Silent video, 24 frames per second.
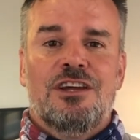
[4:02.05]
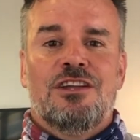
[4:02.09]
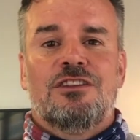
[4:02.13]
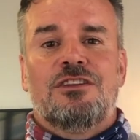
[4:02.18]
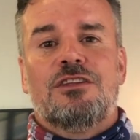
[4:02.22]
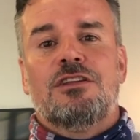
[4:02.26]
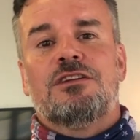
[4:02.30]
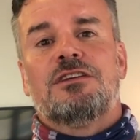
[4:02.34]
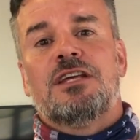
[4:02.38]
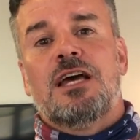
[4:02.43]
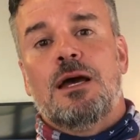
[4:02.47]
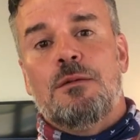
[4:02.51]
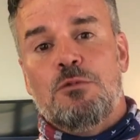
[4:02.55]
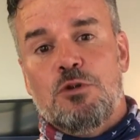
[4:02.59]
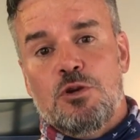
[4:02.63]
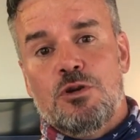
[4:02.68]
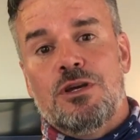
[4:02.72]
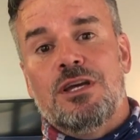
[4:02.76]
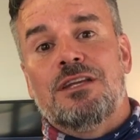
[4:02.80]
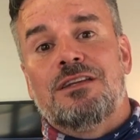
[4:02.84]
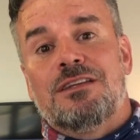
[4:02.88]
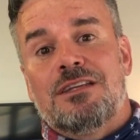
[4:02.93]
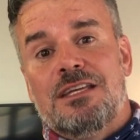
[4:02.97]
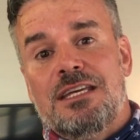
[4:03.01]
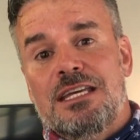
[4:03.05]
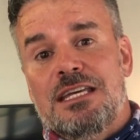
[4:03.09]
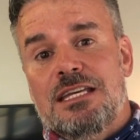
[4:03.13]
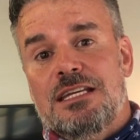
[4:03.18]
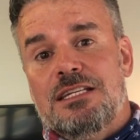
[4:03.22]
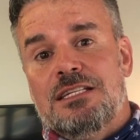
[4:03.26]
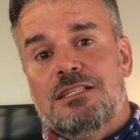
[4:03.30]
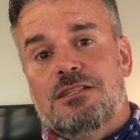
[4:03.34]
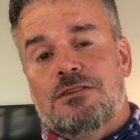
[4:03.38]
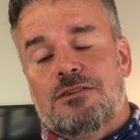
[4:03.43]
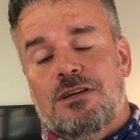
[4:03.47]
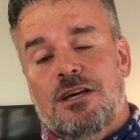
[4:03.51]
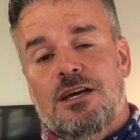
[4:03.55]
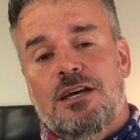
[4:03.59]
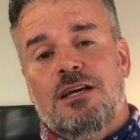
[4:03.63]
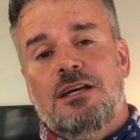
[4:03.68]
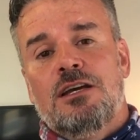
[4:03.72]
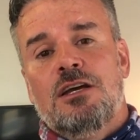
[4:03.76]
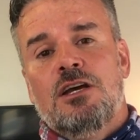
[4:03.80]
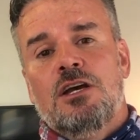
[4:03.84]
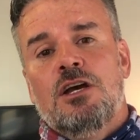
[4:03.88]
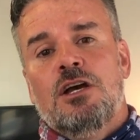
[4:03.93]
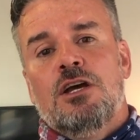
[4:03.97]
to the time you get the keys, okay?